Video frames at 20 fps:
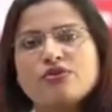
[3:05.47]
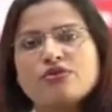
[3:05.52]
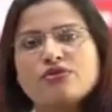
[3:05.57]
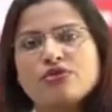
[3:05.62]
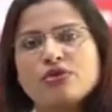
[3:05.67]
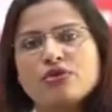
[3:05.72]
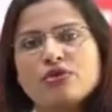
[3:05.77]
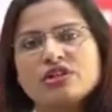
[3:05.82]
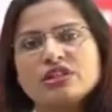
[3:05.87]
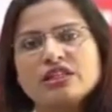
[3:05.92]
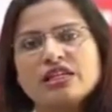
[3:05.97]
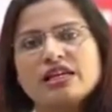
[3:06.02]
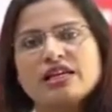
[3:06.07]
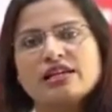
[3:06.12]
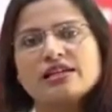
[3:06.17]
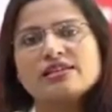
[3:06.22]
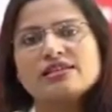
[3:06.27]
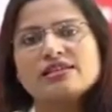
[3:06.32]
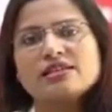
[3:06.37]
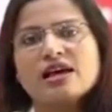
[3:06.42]
Fourth
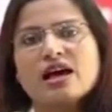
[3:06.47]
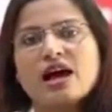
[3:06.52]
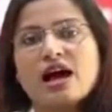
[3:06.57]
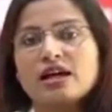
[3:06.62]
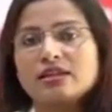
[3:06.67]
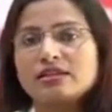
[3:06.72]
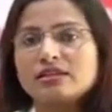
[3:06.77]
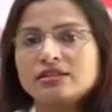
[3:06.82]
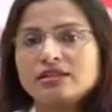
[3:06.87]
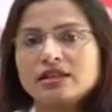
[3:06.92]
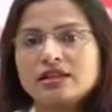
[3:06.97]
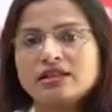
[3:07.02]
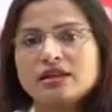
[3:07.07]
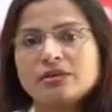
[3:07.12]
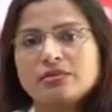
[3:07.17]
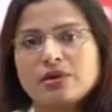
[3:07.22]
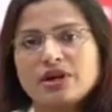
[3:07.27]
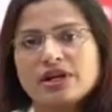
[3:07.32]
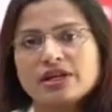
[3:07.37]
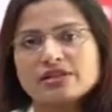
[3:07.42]
is, other than
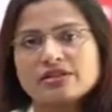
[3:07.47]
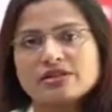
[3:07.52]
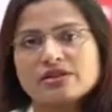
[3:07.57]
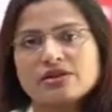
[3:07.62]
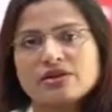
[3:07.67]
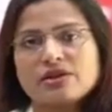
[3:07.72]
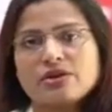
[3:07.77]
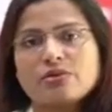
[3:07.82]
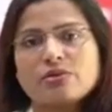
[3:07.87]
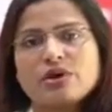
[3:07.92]
the breast,